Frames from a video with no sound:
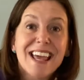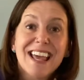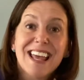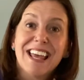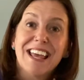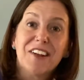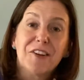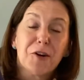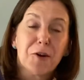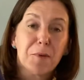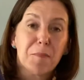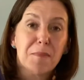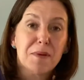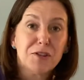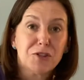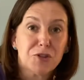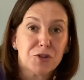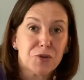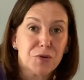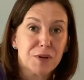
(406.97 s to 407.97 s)
in her
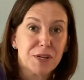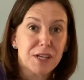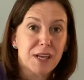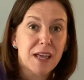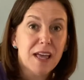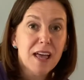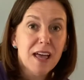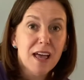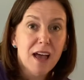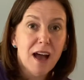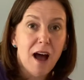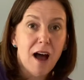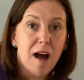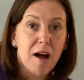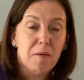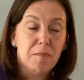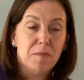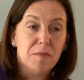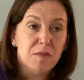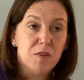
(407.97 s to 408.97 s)
mystery
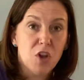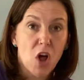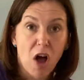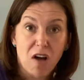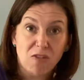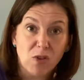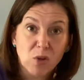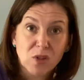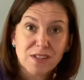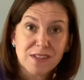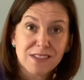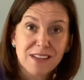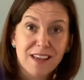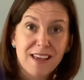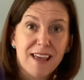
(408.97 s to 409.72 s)
novels.